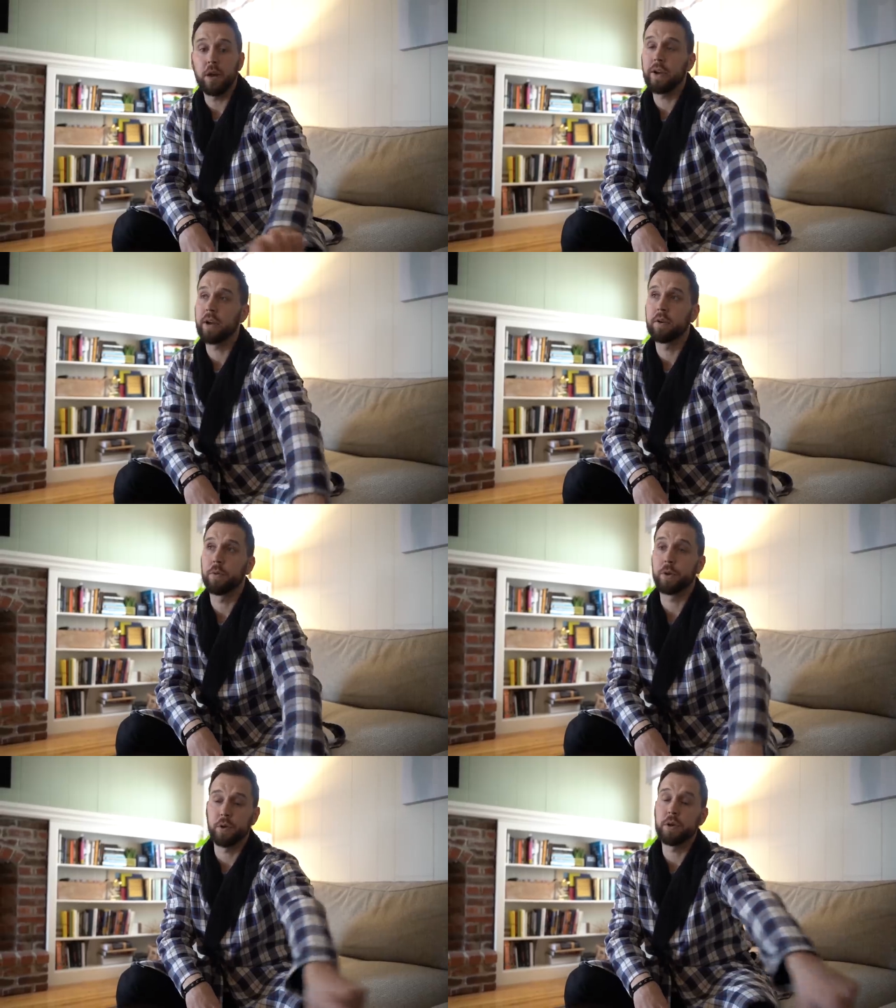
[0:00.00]
Get over here.
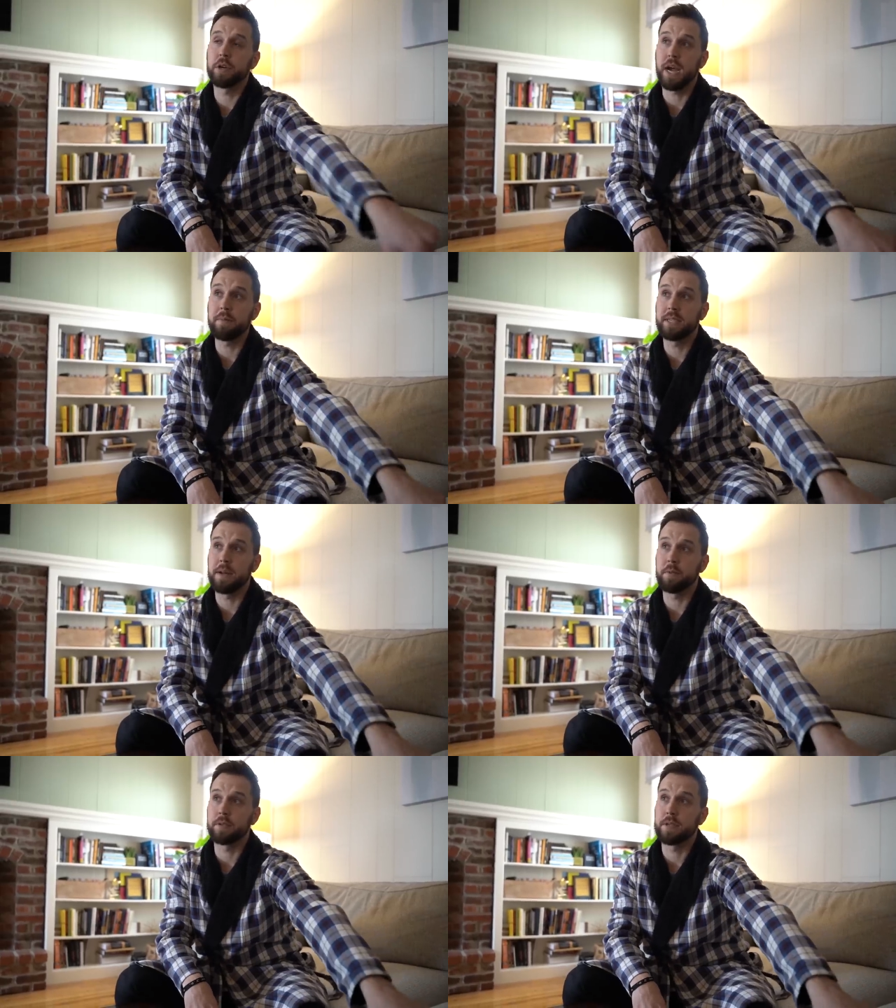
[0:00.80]
You were doing your times
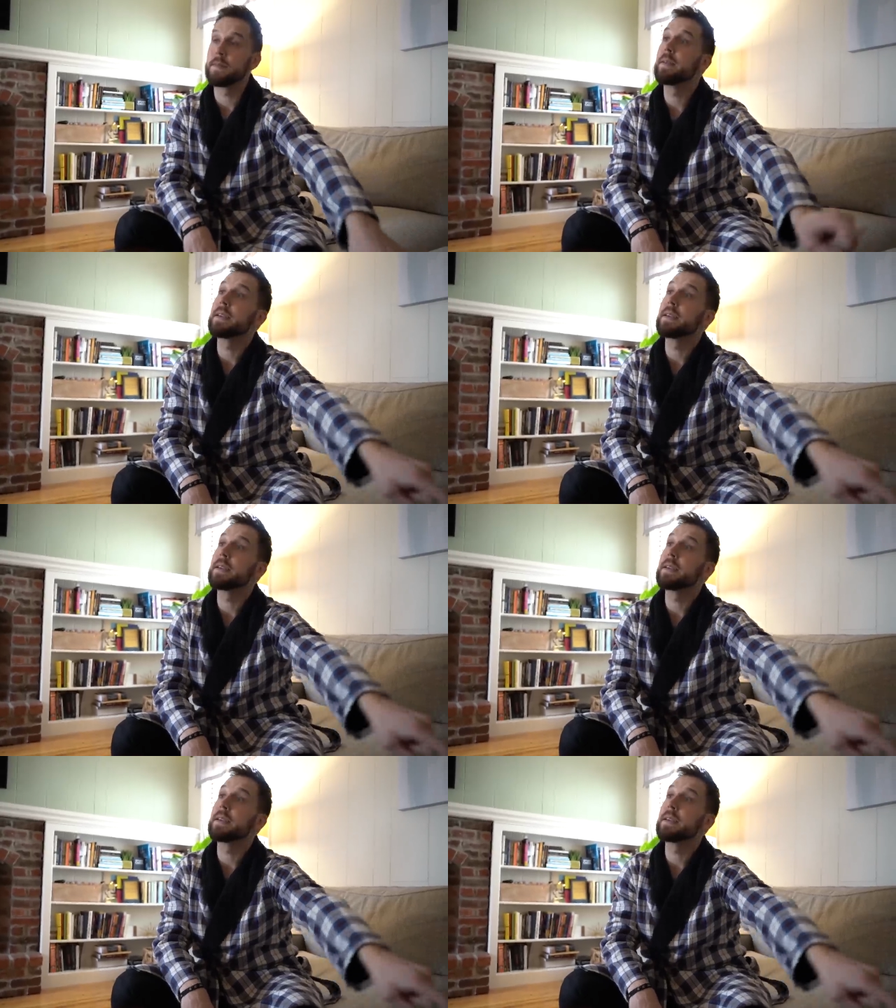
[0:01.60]
tables.